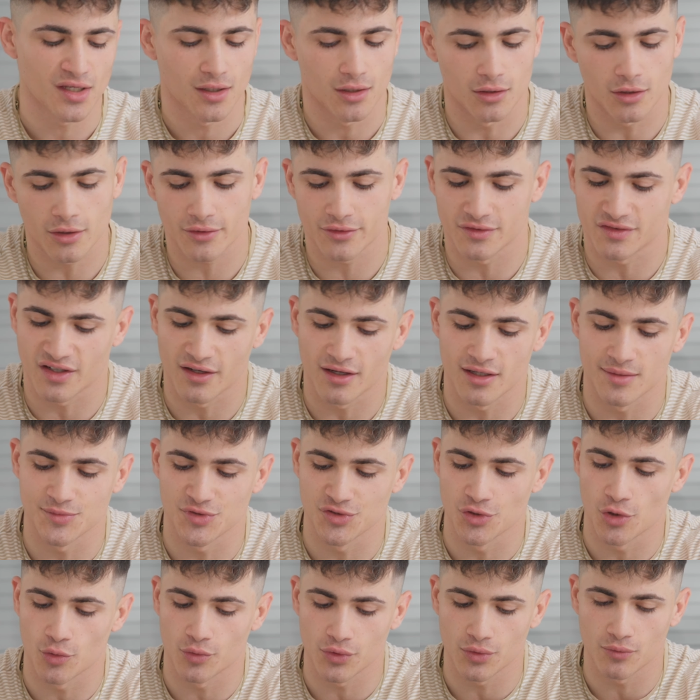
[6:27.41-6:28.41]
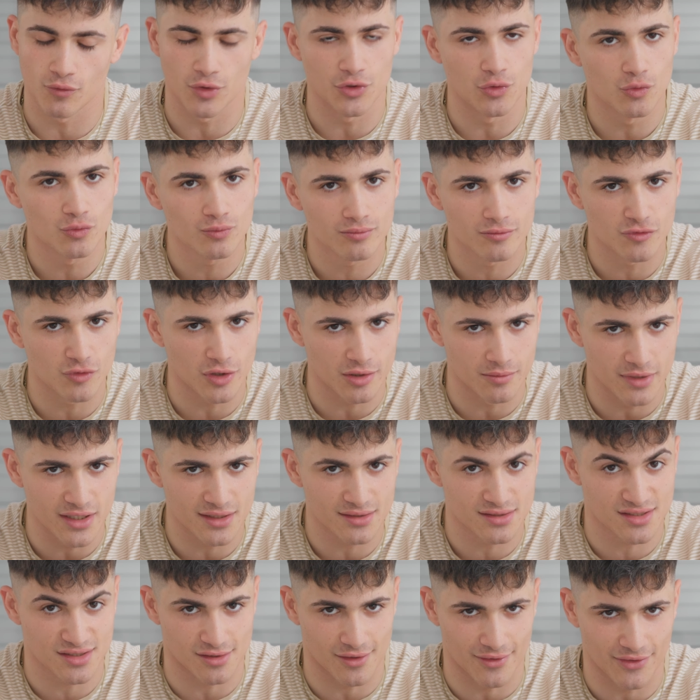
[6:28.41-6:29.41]
A lot of the times, when you want to
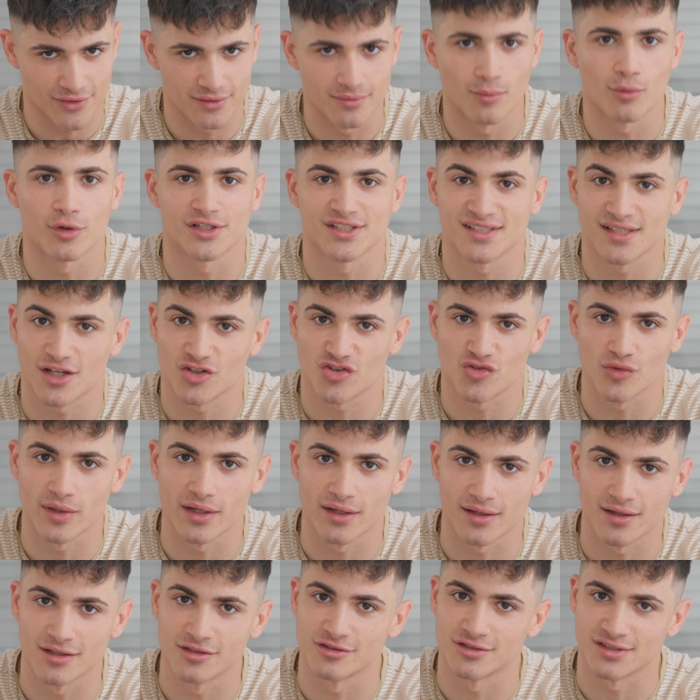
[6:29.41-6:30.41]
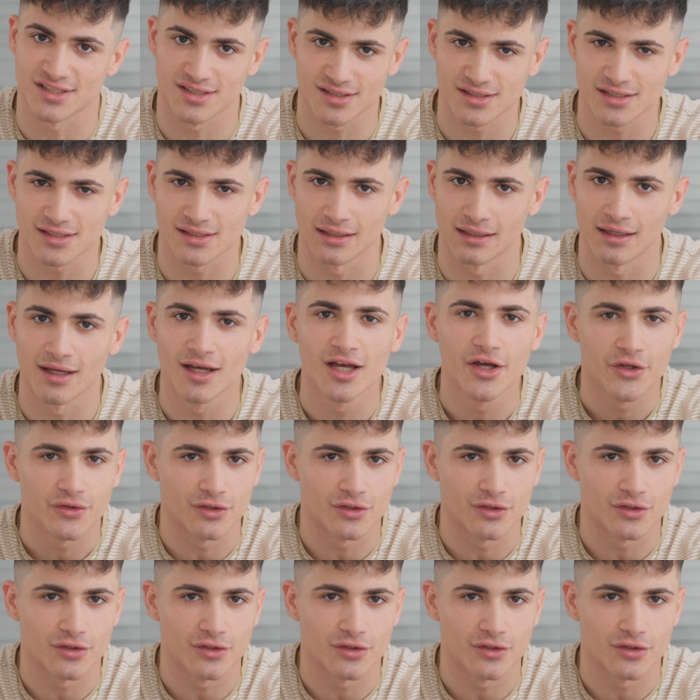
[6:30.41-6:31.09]
make something more saturated in your scene,